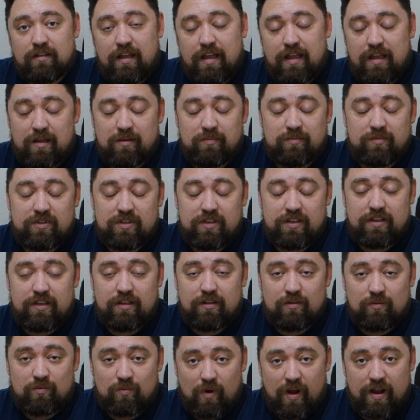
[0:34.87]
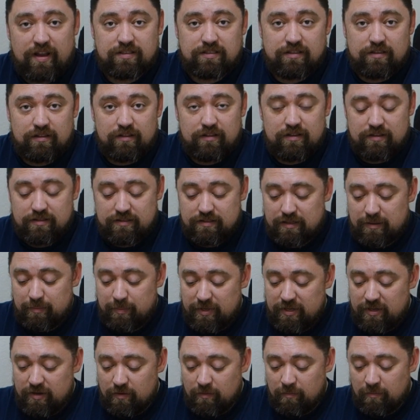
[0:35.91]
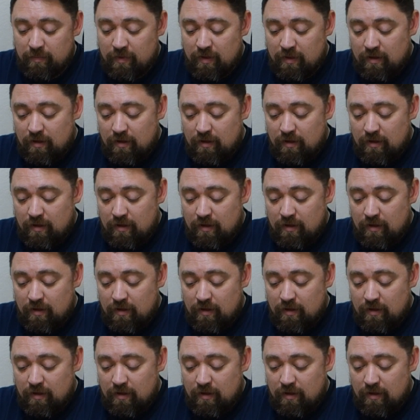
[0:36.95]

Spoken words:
AMD Ryzen CPU.